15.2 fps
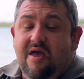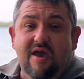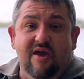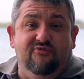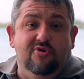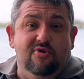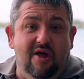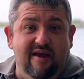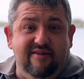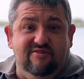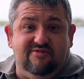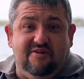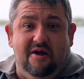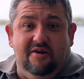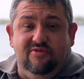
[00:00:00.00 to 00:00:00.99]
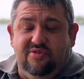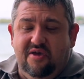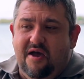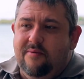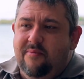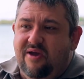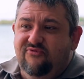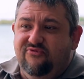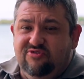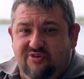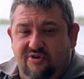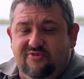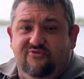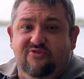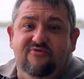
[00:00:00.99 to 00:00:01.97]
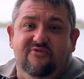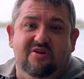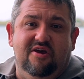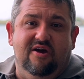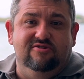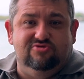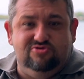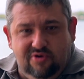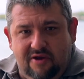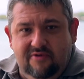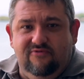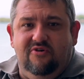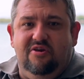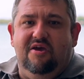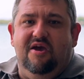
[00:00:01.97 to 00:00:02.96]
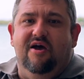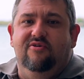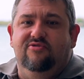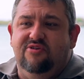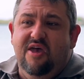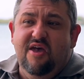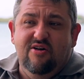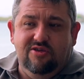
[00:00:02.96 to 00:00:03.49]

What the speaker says: If you like this kind of thing, I make photography videos, drone videos,